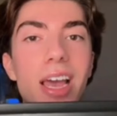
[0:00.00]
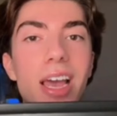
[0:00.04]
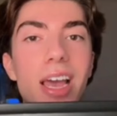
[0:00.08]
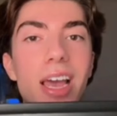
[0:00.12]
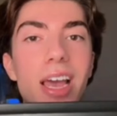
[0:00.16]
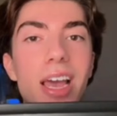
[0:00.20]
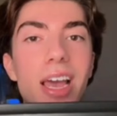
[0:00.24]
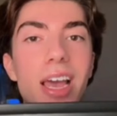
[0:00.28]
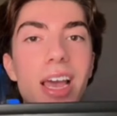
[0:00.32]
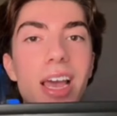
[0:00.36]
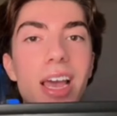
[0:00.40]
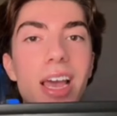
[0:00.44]

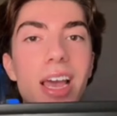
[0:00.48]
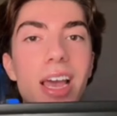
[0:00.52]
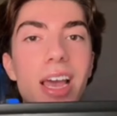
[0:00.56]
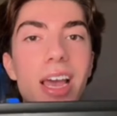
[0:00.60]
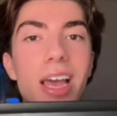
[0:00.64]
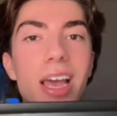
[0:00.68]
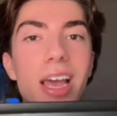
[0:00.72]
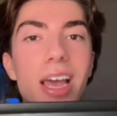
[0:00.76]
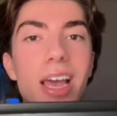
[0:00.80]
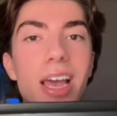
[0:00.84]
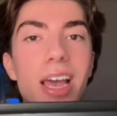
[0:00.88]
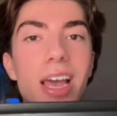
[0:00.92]

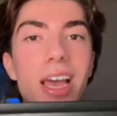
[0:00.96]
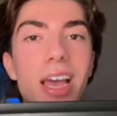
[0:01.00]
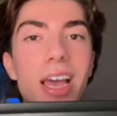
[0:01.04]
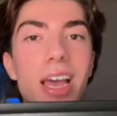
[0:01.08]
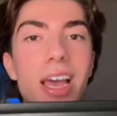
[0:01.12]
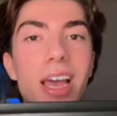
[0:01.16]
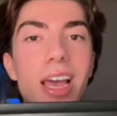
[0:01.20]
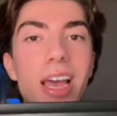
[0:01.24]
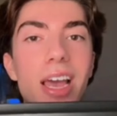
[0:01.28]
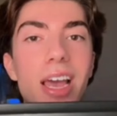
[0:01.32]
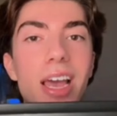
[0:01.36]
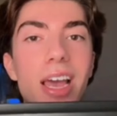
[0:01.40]

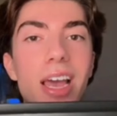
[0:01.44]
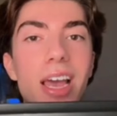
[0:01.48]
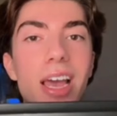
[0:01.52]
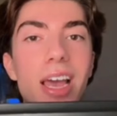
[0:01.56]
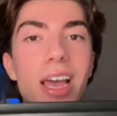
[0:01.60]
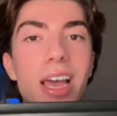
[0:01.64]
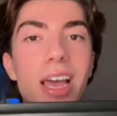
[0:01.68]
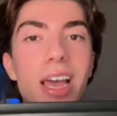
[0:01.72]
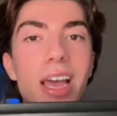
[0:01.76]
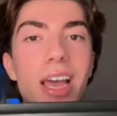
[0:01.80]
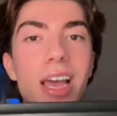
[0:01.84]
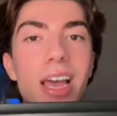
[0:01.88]

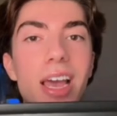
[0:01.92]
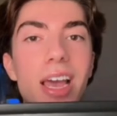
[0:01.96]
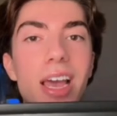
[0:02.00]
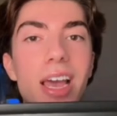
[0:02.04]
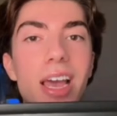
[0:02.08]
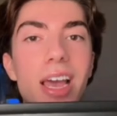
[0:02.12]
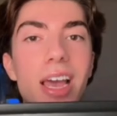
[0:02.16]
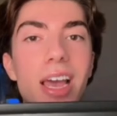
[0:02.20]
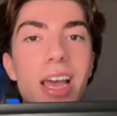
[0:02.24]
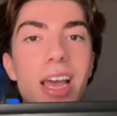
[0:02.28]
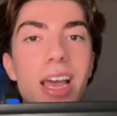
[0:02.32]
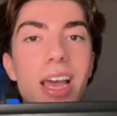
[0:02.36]

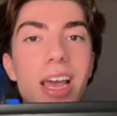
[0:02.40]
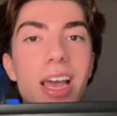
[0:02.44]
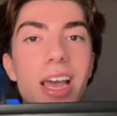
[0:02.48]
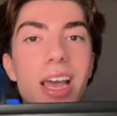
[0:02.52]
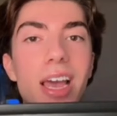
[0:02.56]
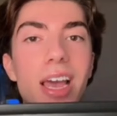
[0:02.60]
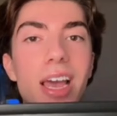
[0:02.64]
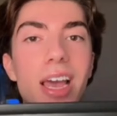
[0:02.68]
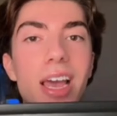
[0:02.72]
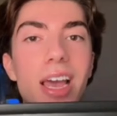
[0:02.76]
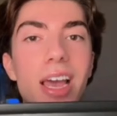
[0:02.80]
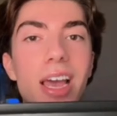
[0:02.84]

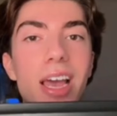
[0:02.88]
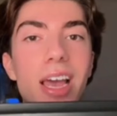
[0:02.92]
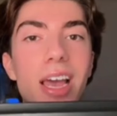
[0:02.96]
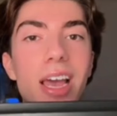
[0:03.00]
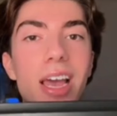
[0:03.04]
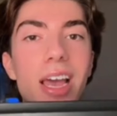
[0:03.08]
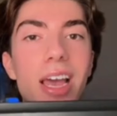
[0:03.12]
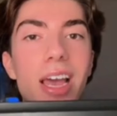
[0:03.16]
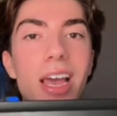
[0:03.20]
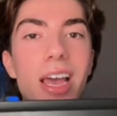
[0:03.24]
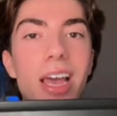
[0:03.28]
No words are spoken by the person on screen.